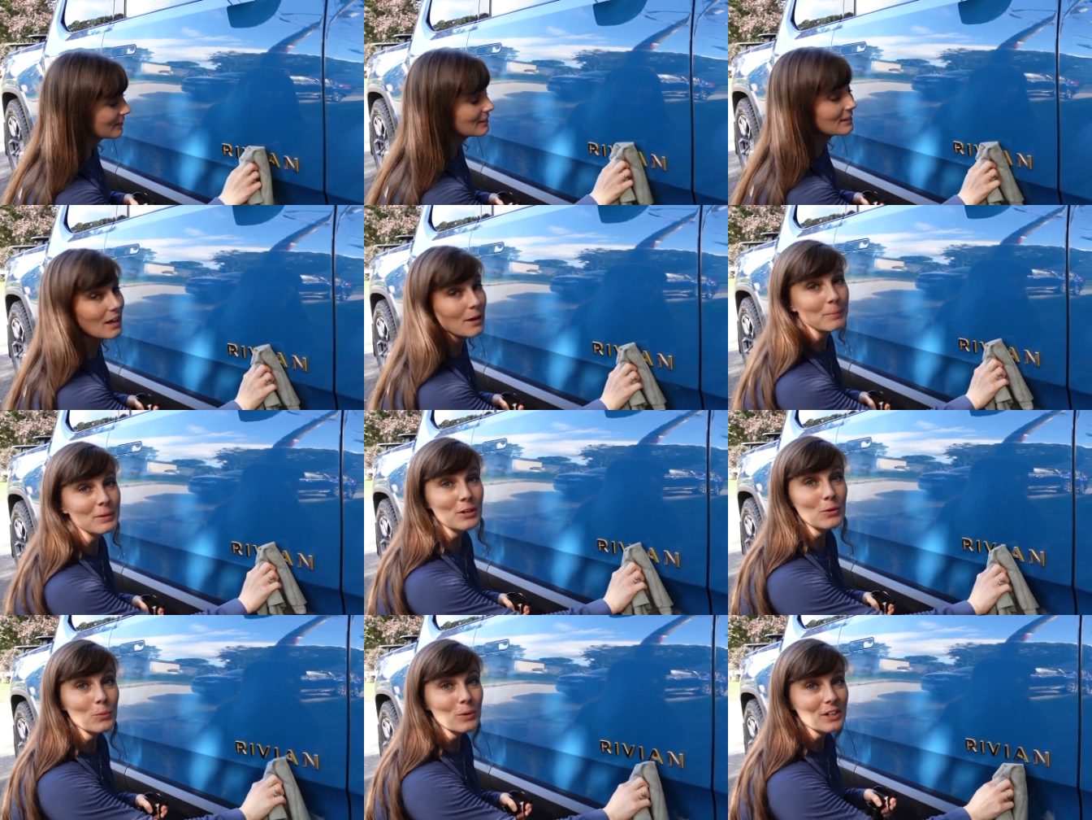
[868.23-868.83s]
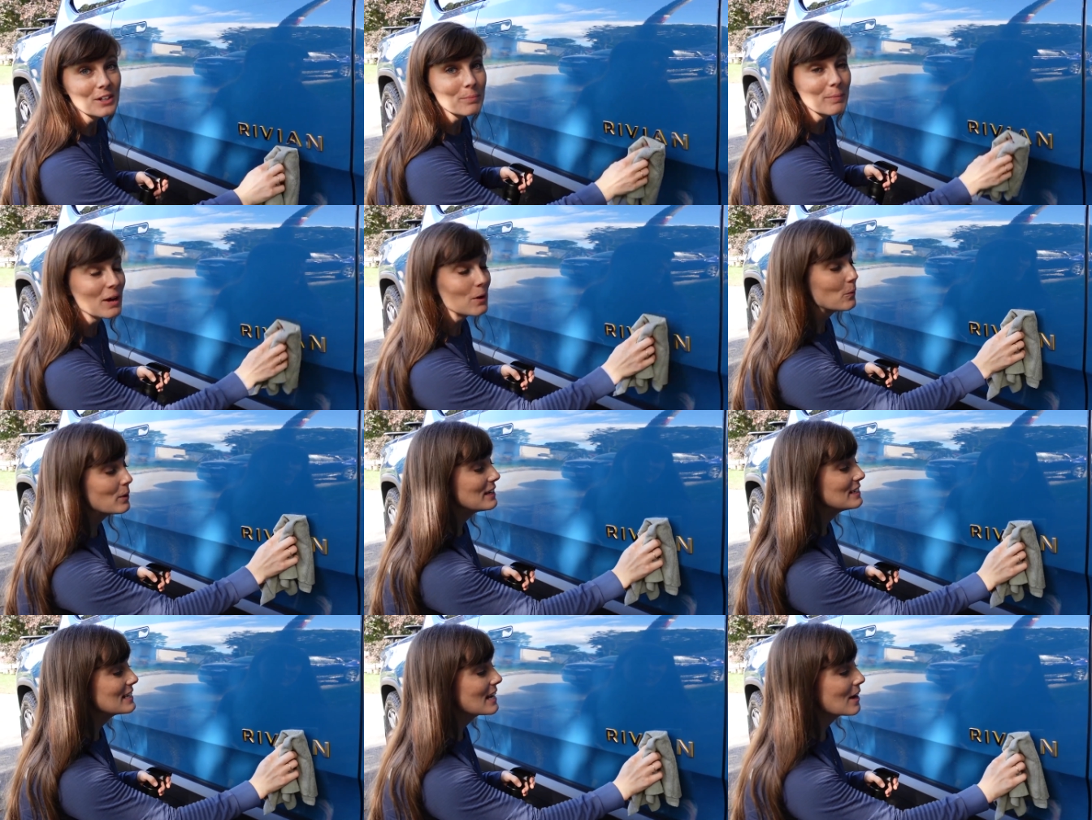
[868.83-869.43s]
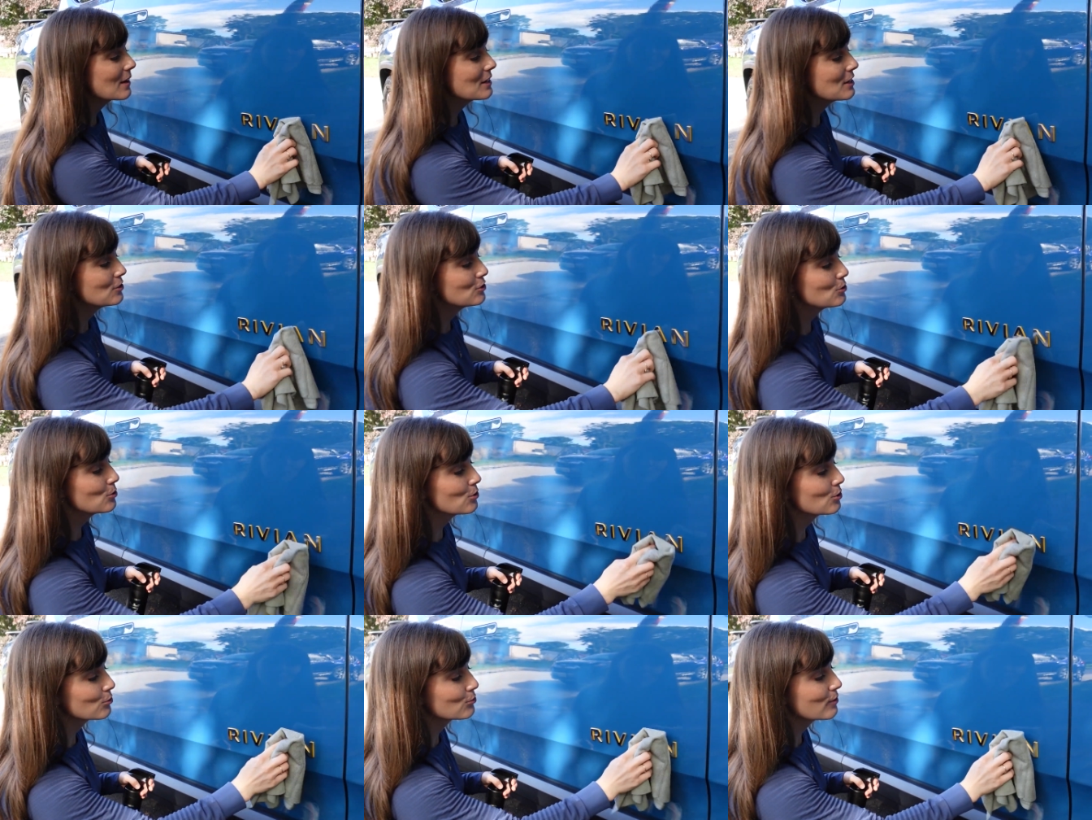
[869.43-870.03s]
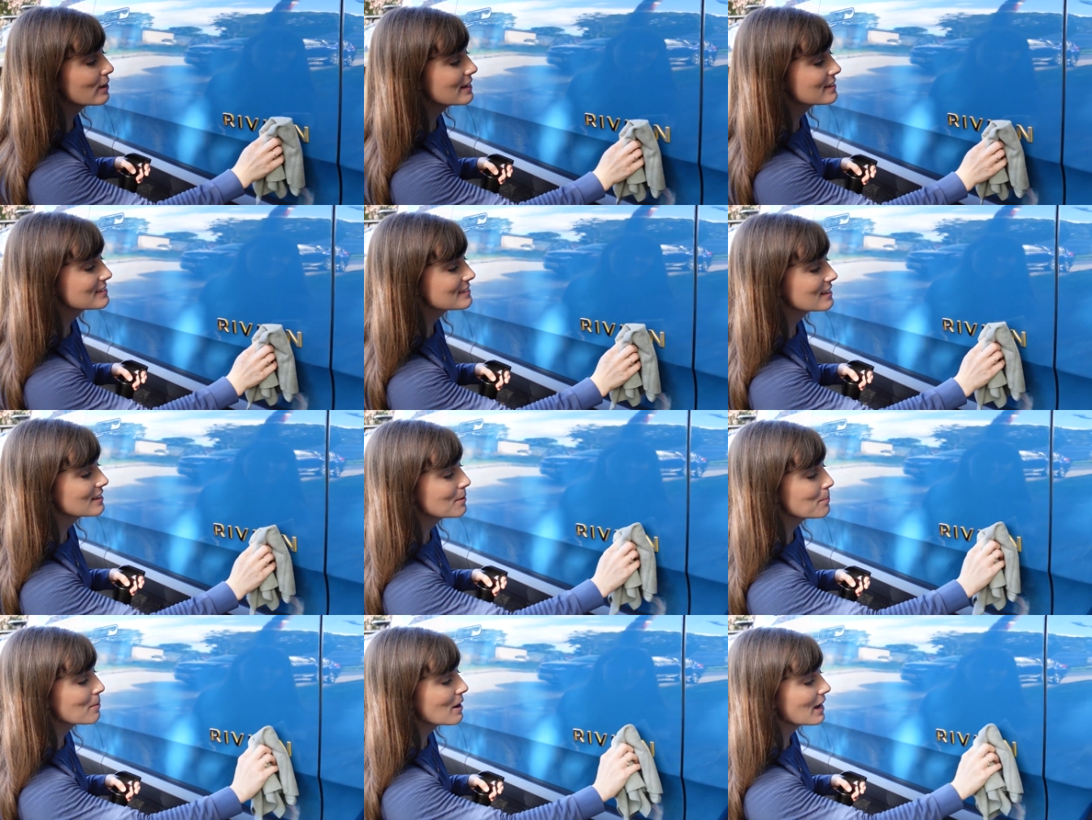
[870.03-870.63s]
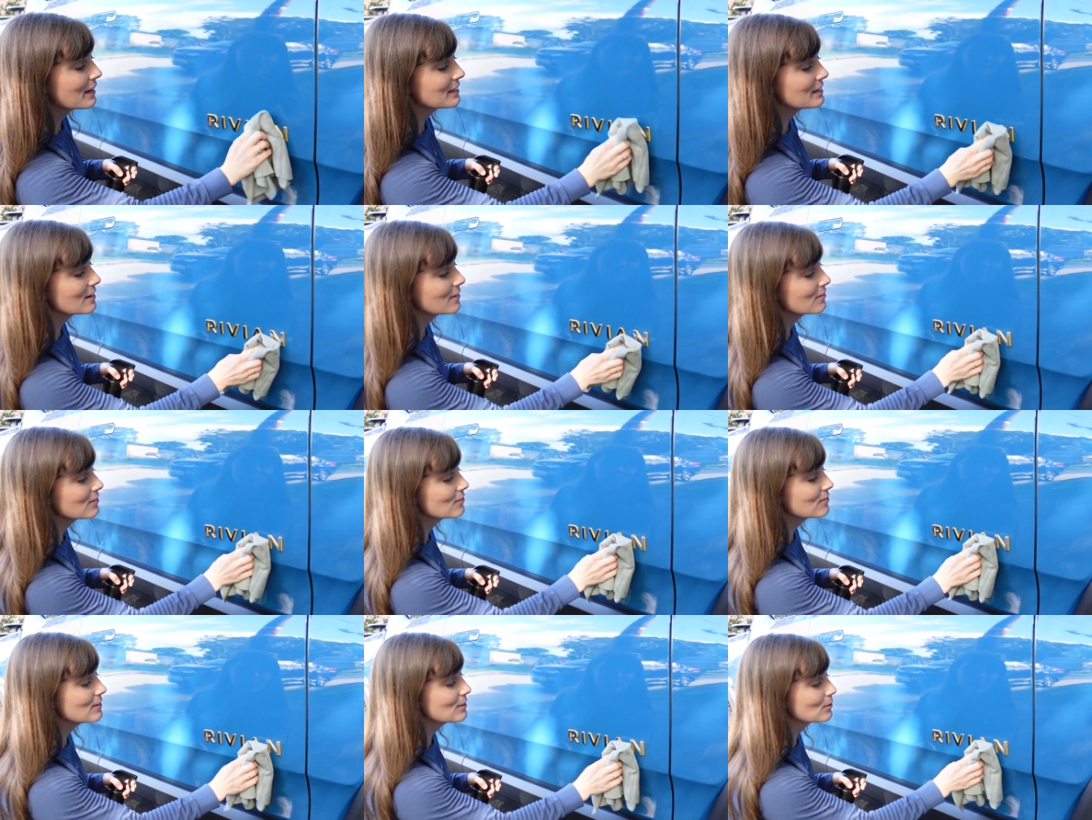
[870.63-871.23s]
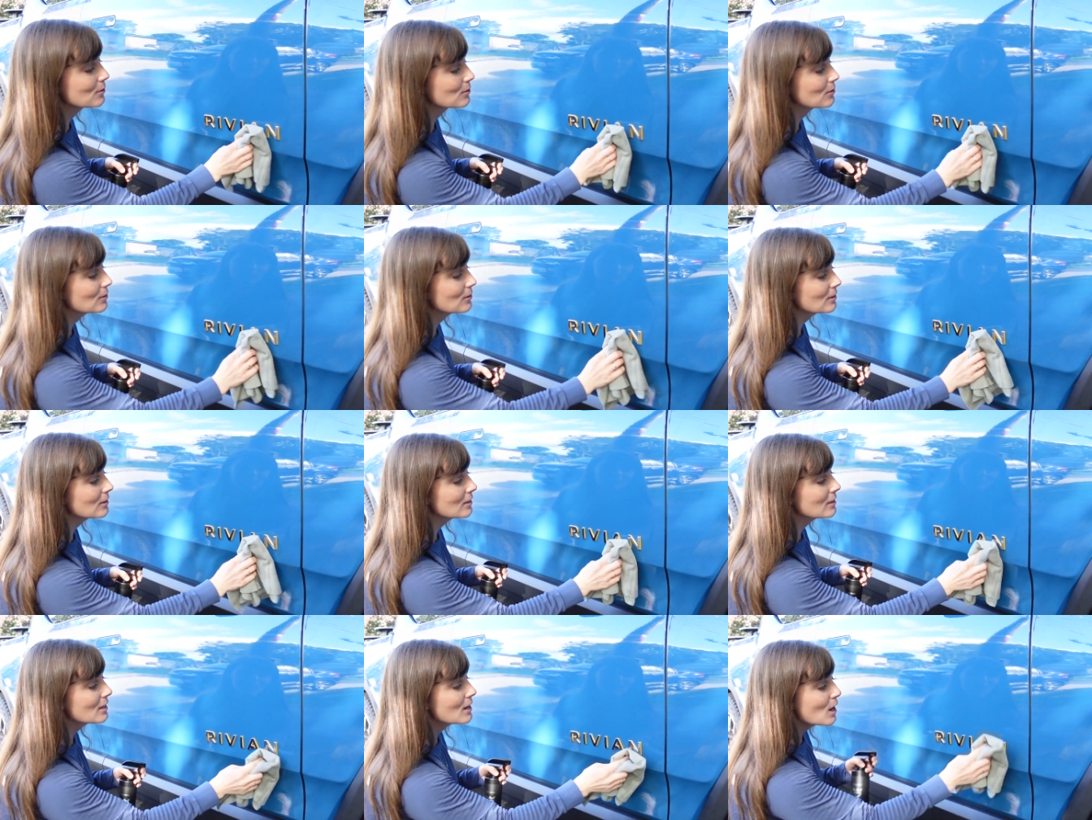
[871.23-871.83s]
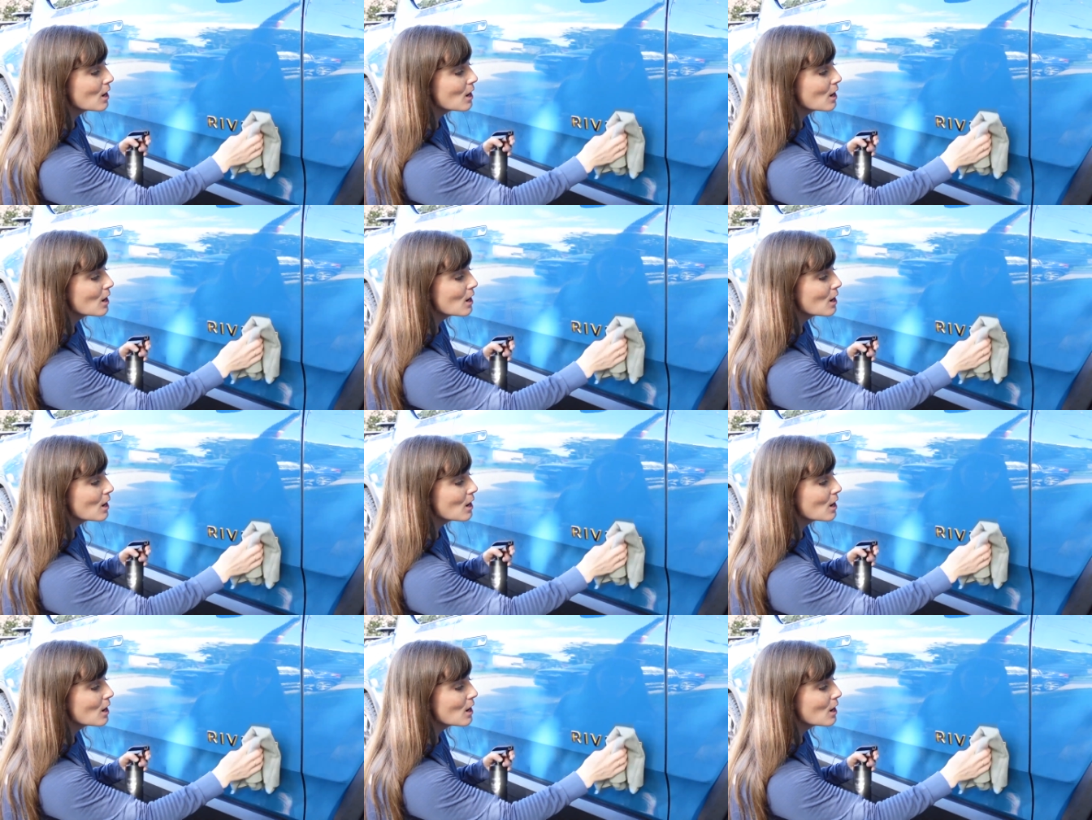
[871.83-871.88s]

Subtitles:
Now I'm gonna work my way down and do the rest of the body of the vehicle.